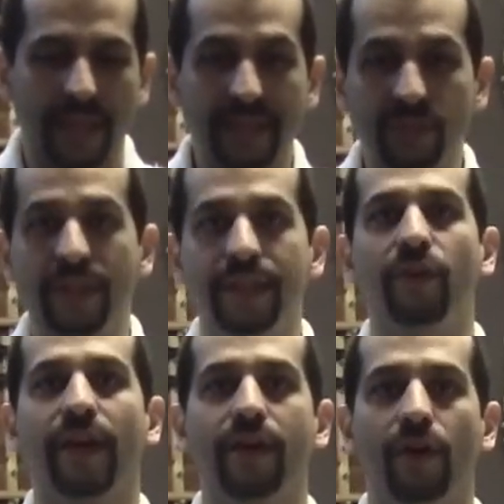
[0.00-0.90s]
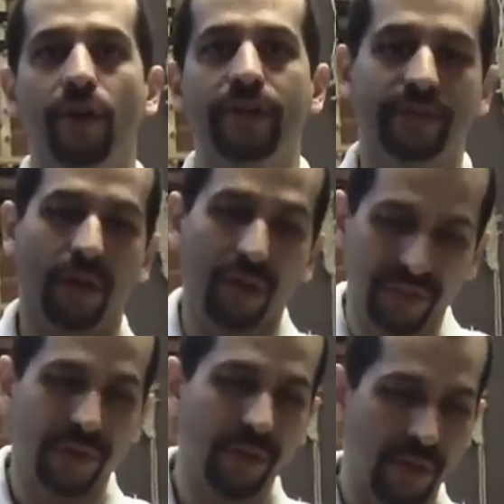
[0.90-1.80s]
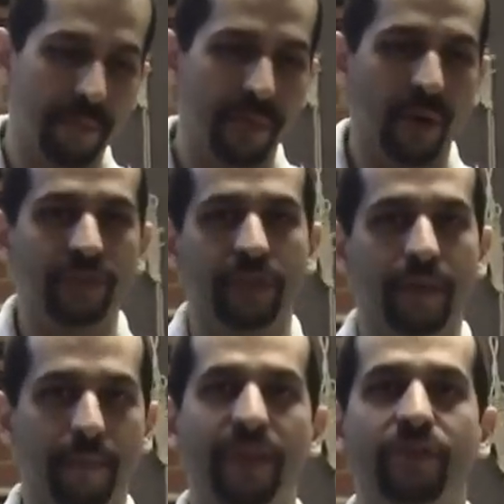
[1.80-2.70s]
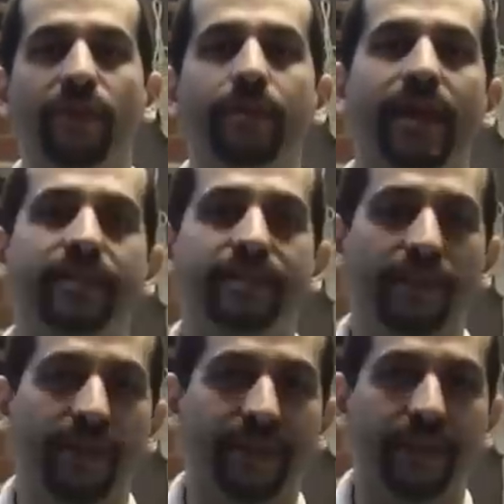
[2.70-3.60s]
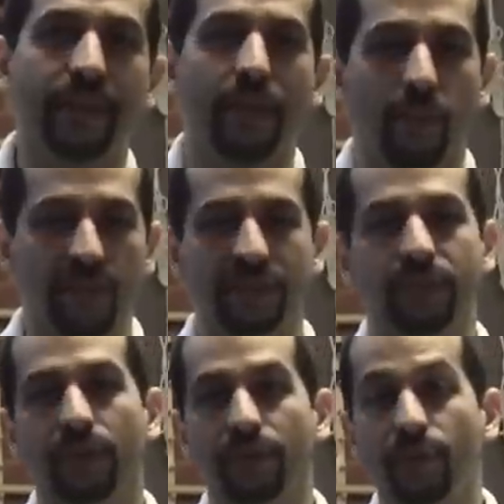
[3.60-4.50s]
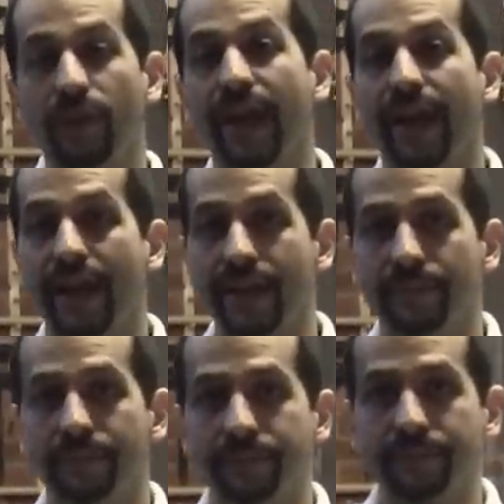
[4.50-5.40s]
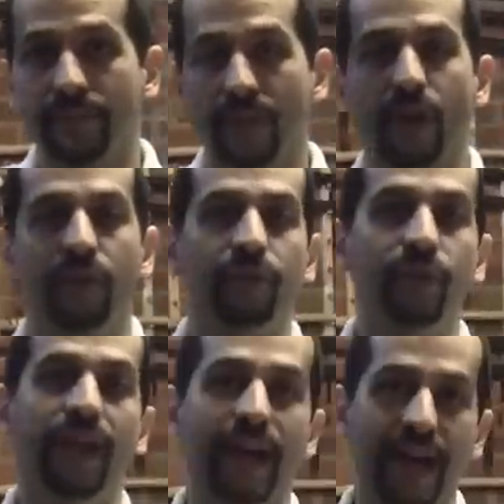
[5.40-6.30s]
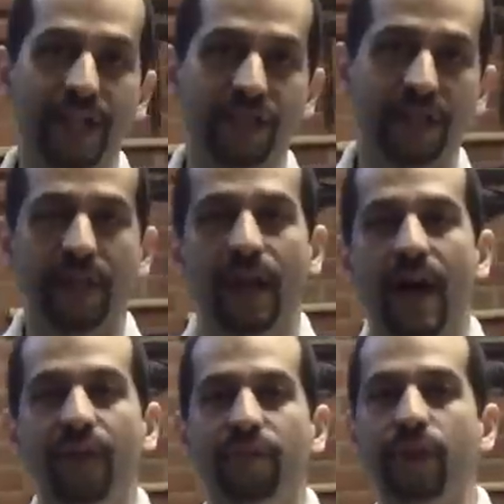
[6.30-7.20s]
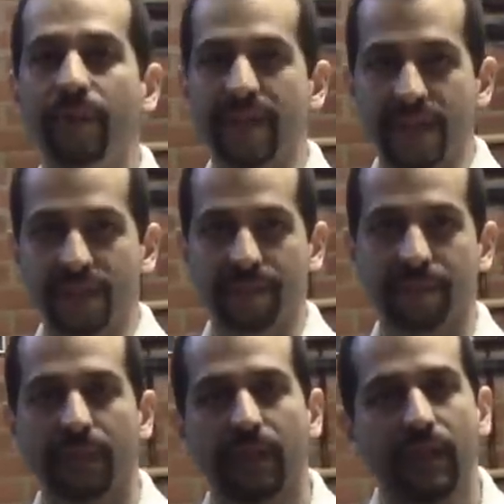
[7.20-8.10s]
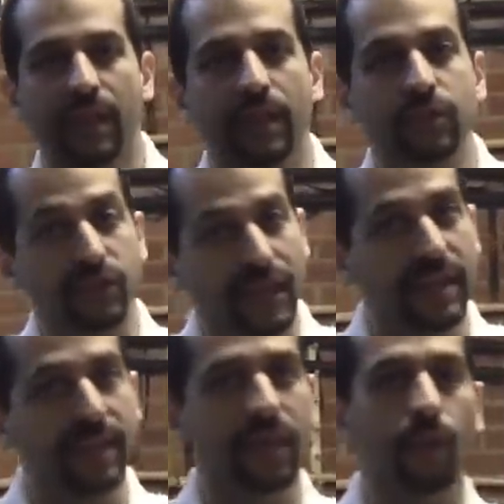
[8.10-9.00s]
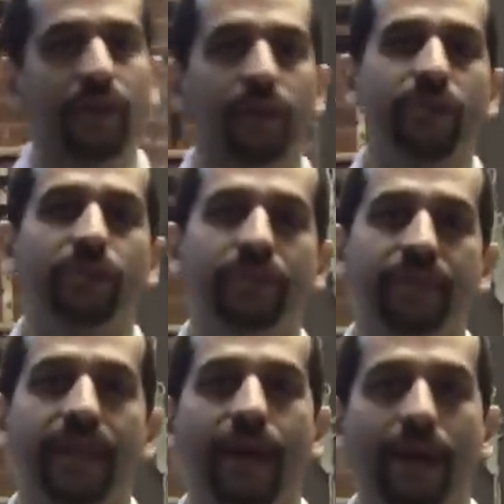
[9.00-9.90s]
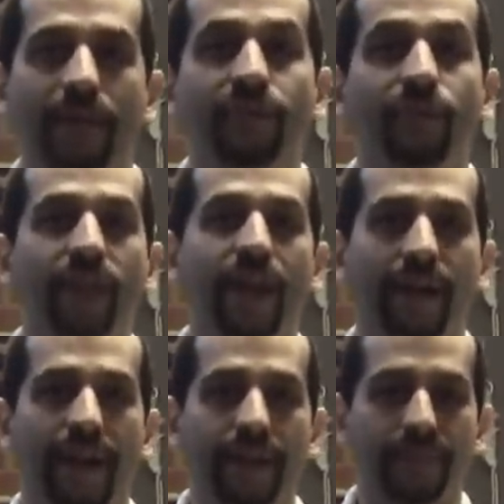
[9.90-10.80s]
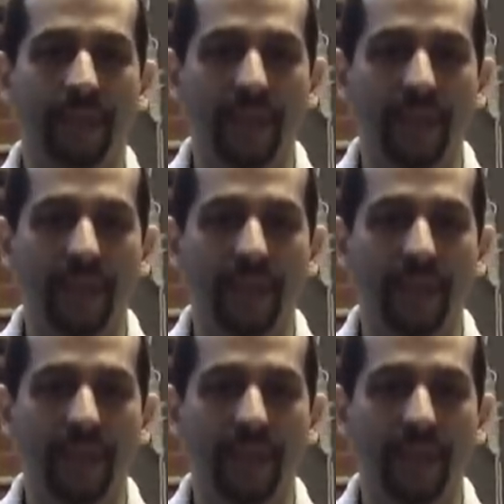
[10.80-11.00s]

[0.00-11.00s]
This Suirin no Heihou is also composed by three main series, which is called Furiharai, Furigaesh, and Furibayash. Today we are going to speak about Furiharai.